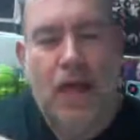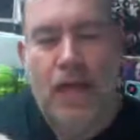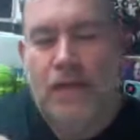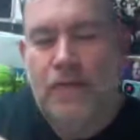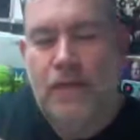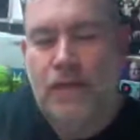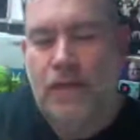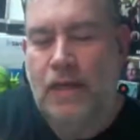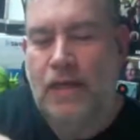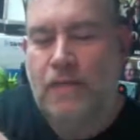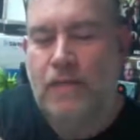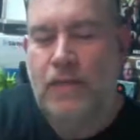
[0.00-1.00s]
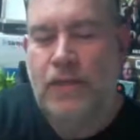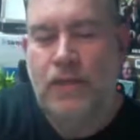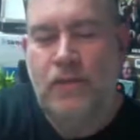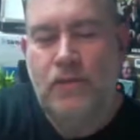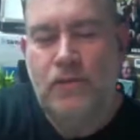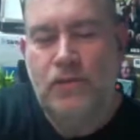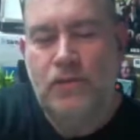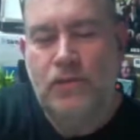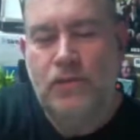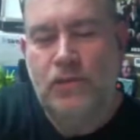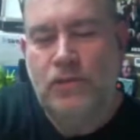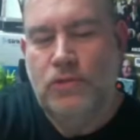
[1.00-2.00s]
Anyway, I'm thinking this is a
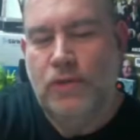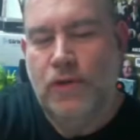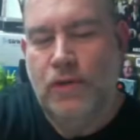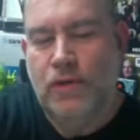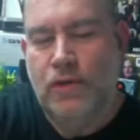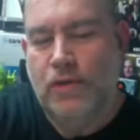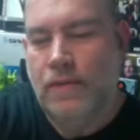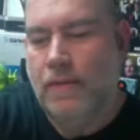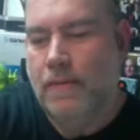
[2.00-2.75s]
children's record.